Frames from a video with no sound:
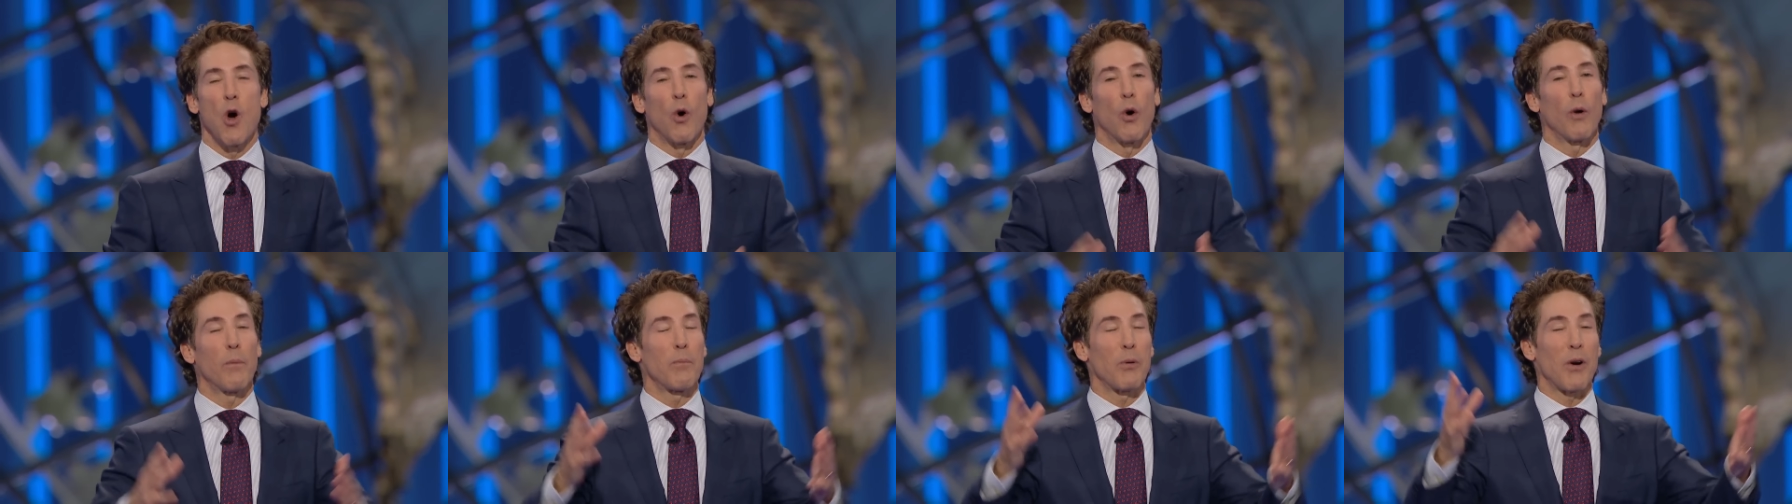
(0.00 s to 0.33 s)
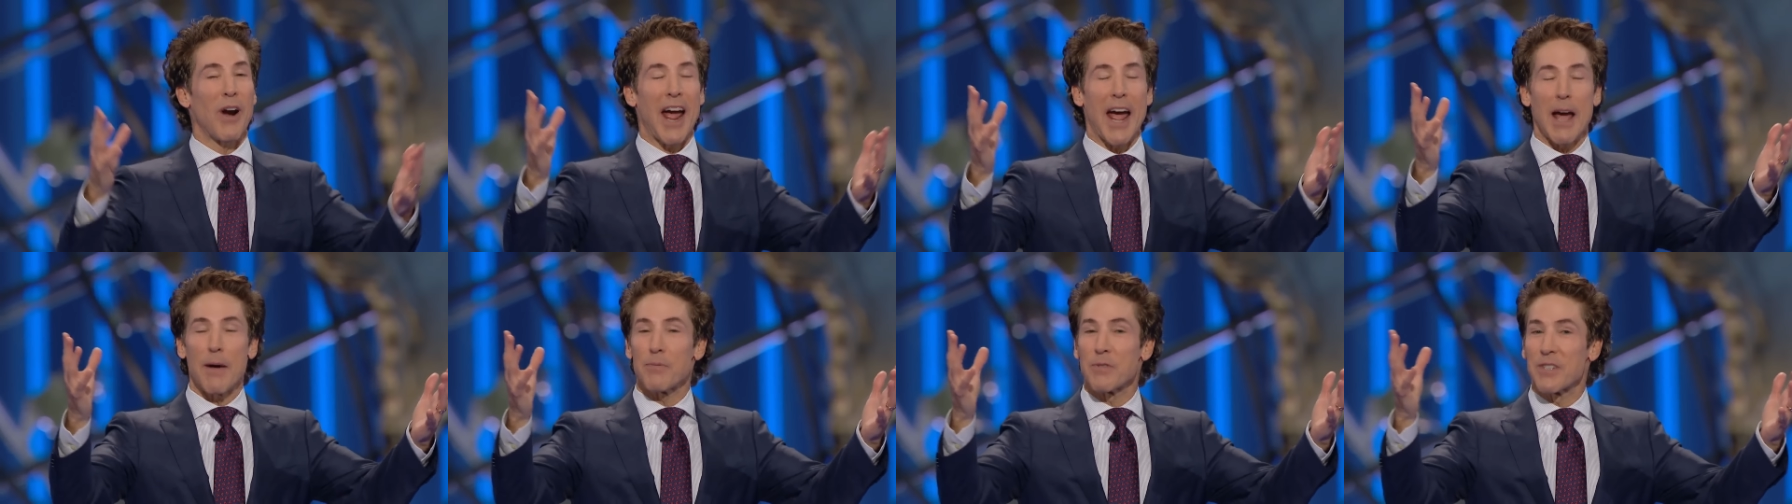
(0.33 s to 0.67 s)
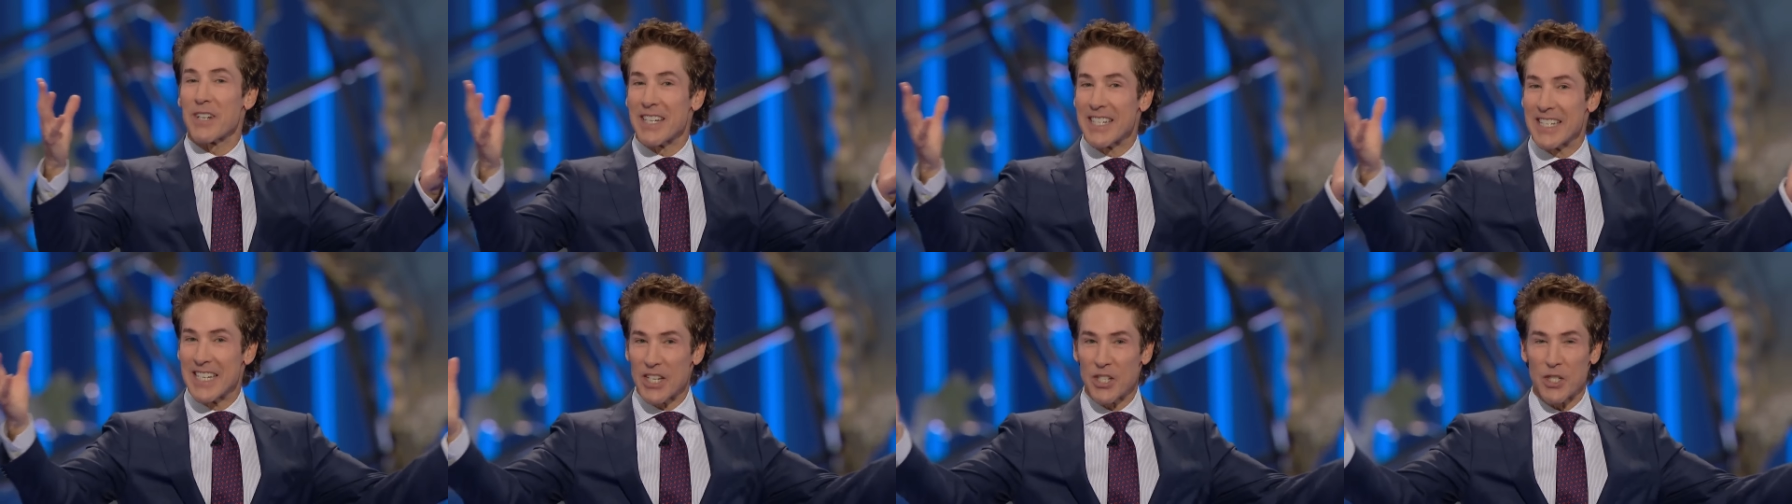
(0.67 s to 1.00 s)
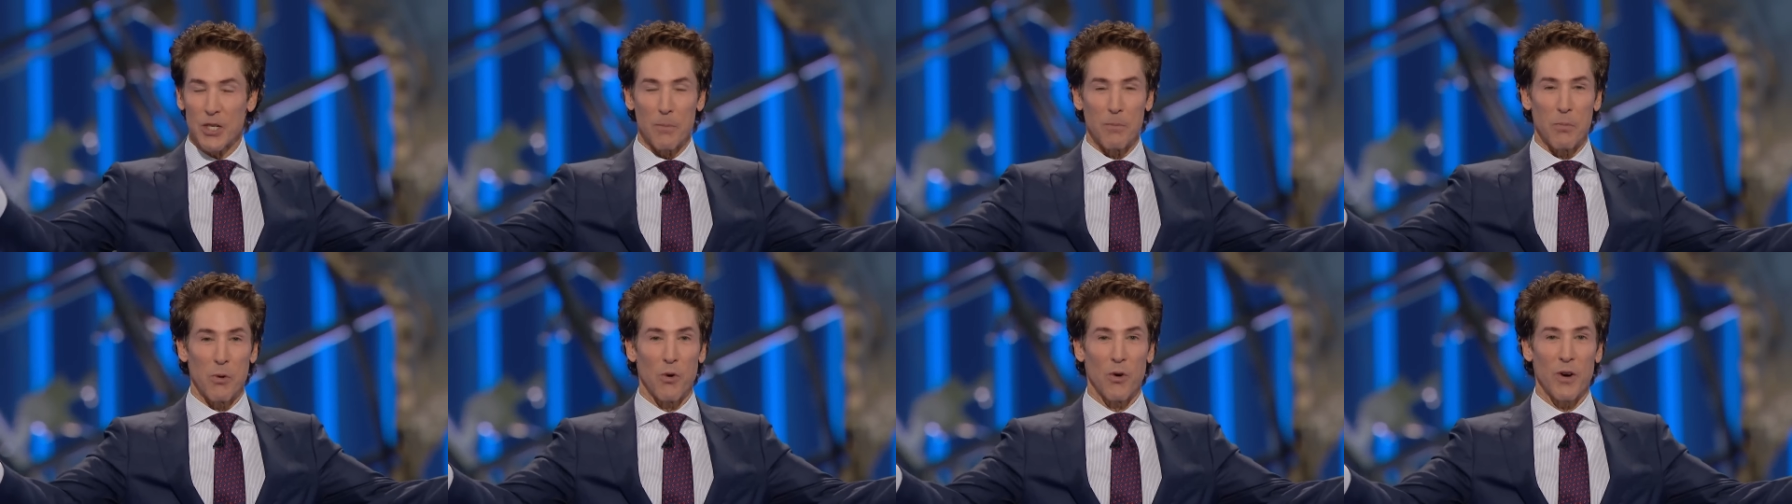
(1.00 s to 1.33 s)
or perhaps a
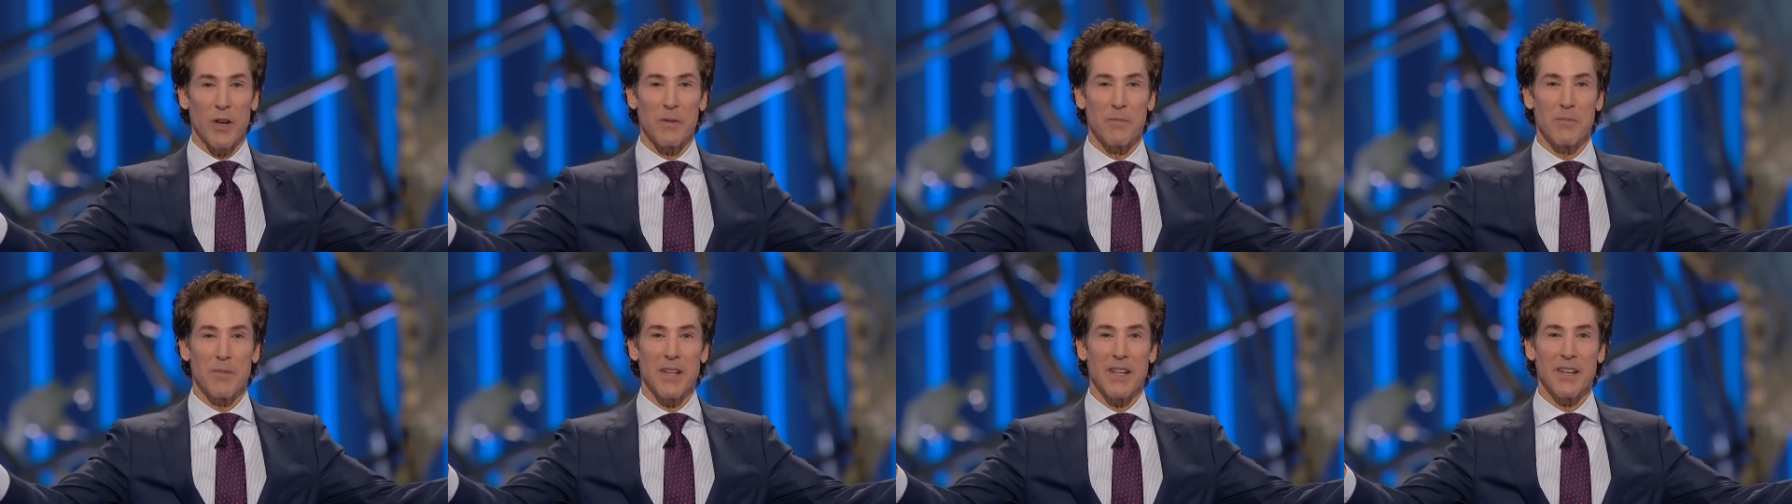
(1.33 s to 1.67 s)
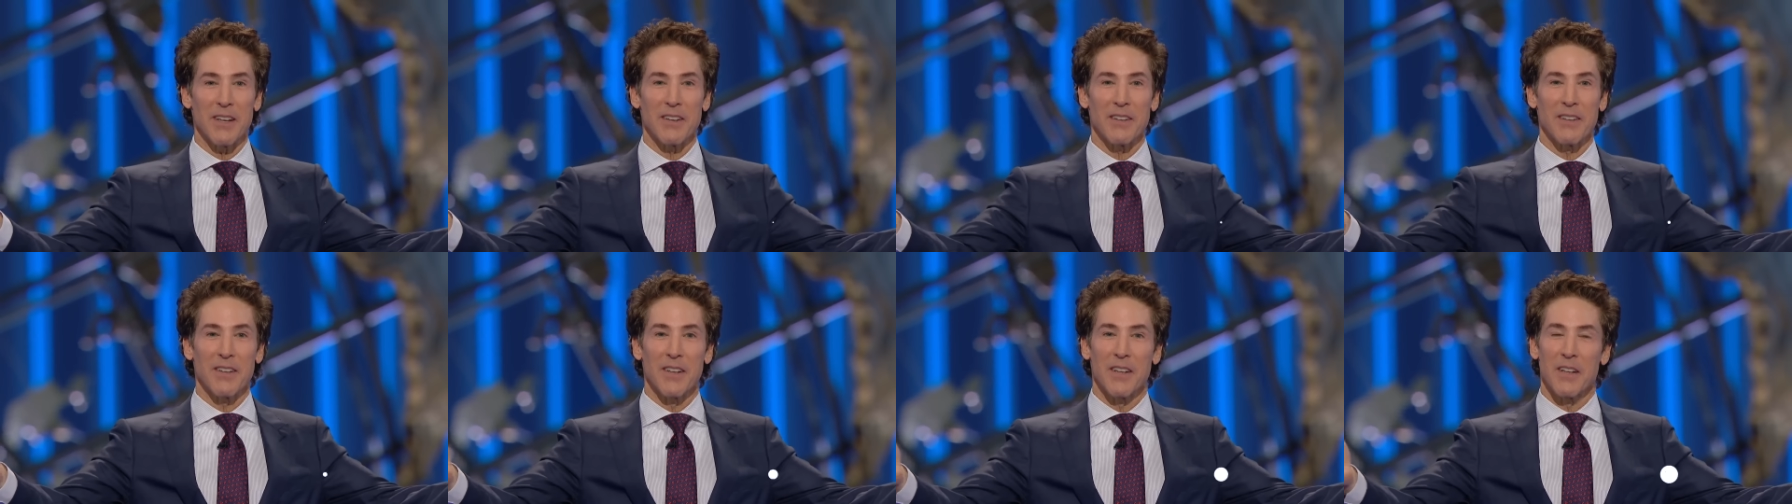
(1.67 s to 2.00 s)
disappointment,